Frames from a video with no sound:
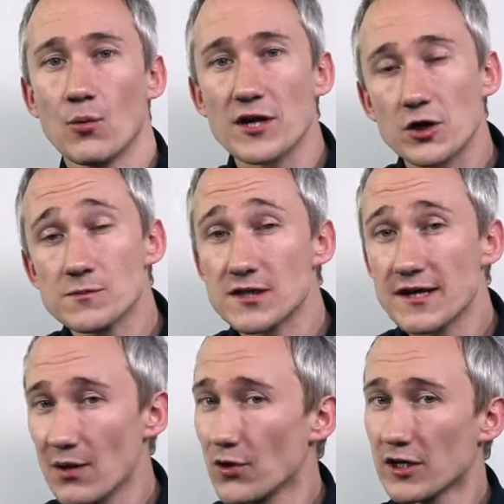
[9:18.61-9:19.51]
When it comes to
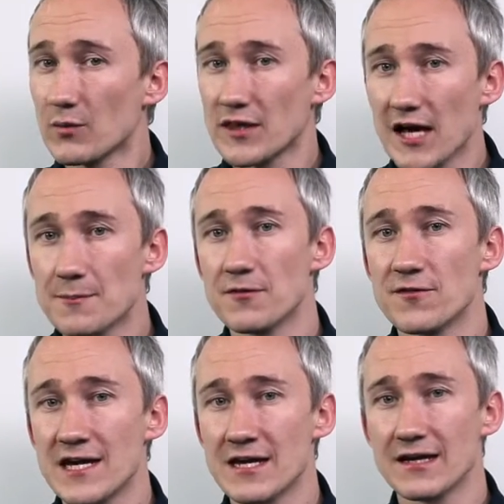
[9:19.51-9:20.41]
networking with
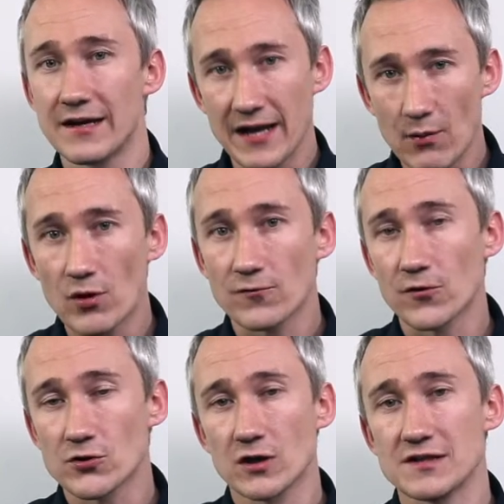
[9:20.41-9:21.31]
Hyper-V, network
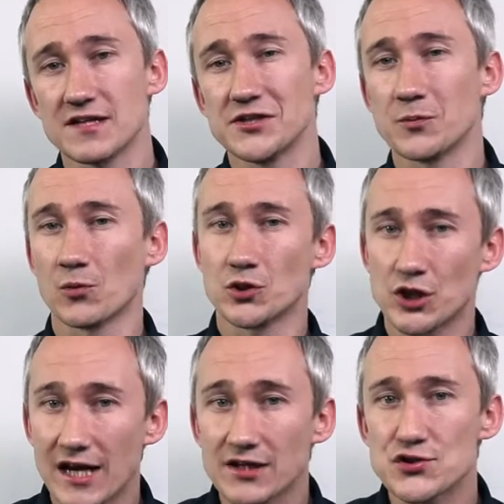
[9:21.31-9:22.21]
virtualization will
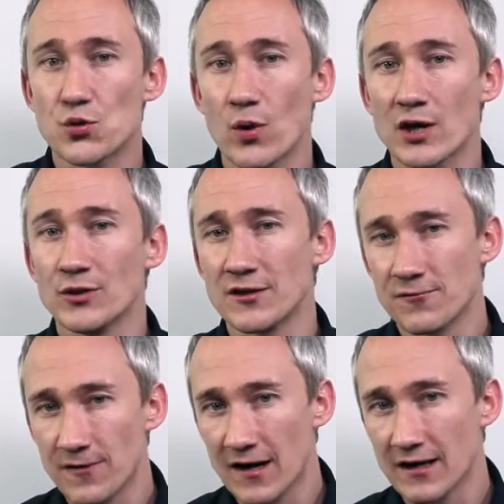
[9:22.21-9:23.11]
change the way we
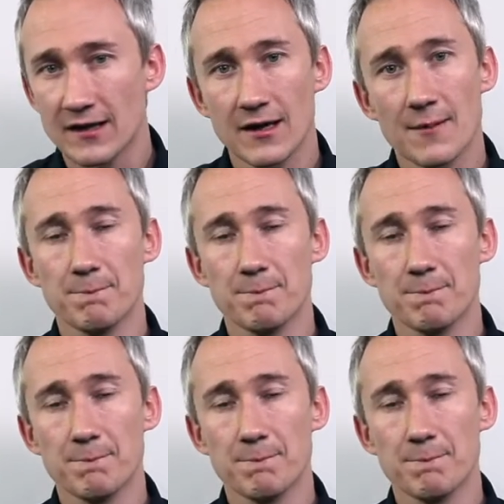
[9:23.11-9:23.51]
define,